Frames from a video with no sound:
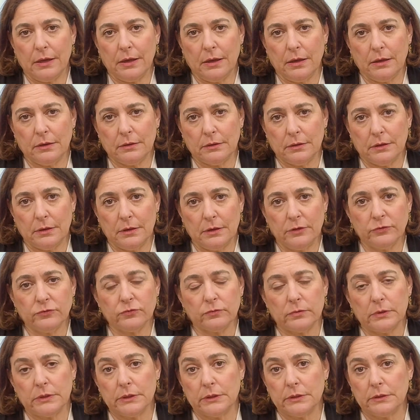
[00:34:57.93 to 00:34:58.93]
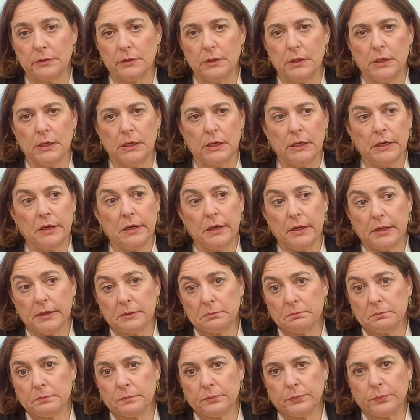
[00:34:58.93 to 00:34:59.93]
in Israel
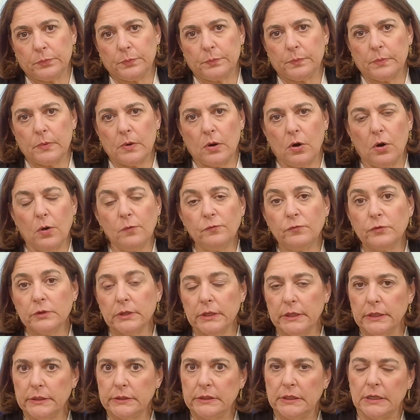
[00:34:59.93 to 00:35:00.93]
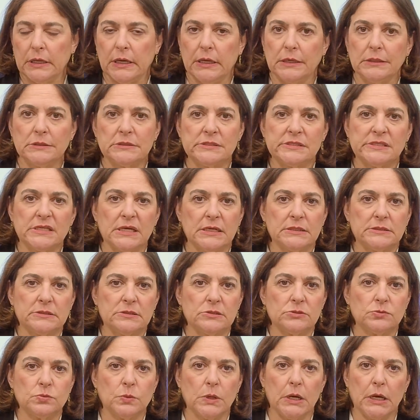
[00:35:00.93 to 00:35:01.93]
and hopefully in the United
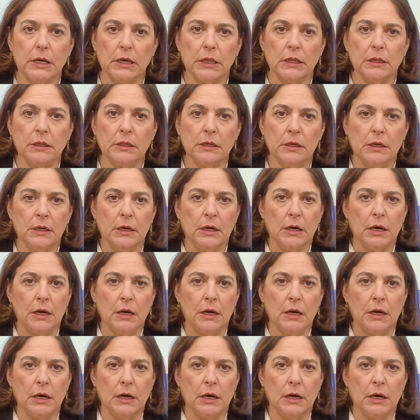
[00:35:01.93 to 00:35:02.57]
States as well